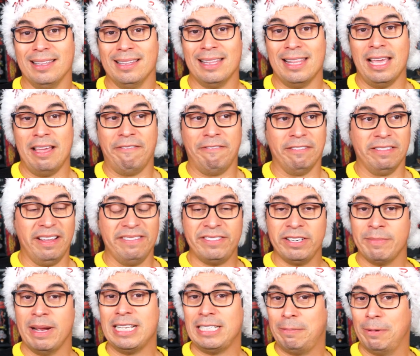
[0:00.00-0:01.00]
They've
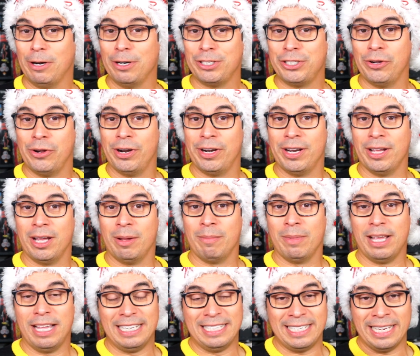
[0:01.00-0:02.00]
lifted my spirits doing them,
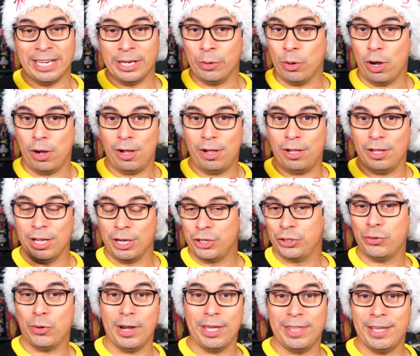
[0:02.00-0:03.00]
and seeing you all
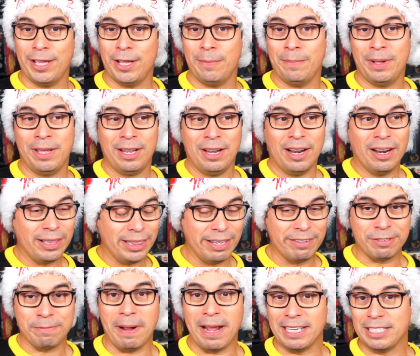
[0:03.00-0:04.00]
enjoy them
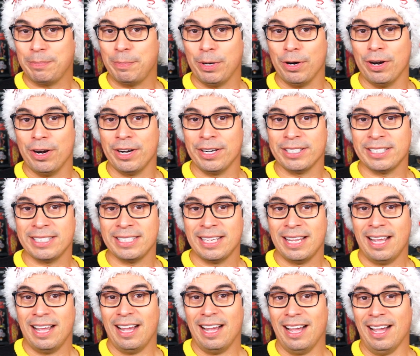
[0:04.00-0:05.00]
lifts my spirits.
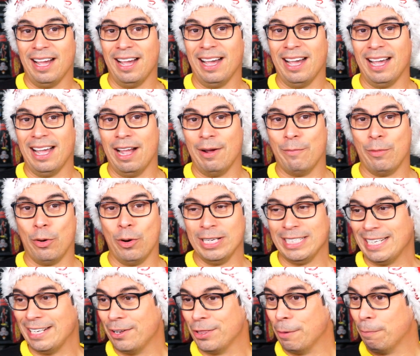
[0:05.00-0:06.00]
I'm
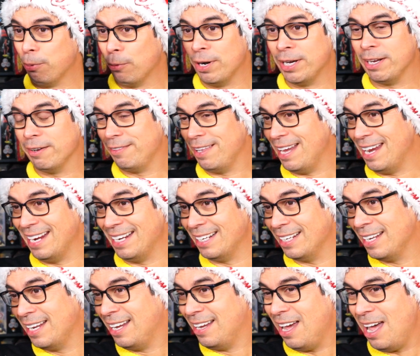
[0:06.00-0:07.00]
always like on the brink of
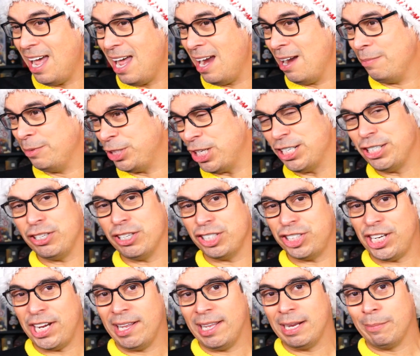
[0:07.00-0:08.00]
like, oh, should I do this
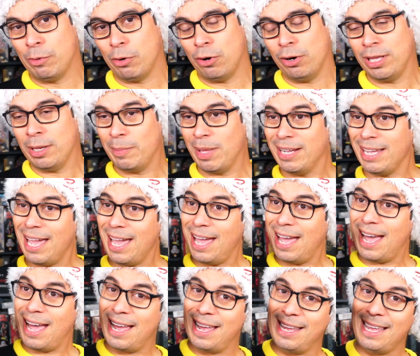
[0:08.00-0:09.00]
channel anymore? And I'm like,
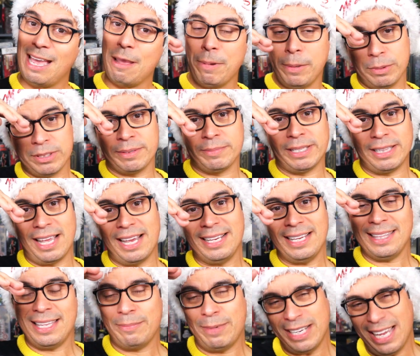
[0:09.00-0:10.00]
yeah, people seem to like
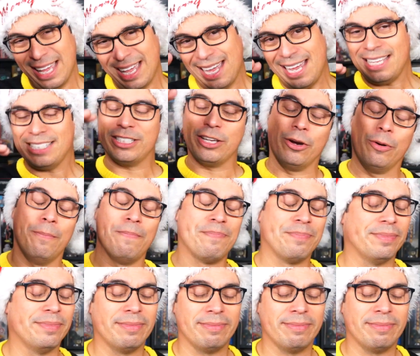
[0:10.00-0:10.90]
it. And I'm like, so.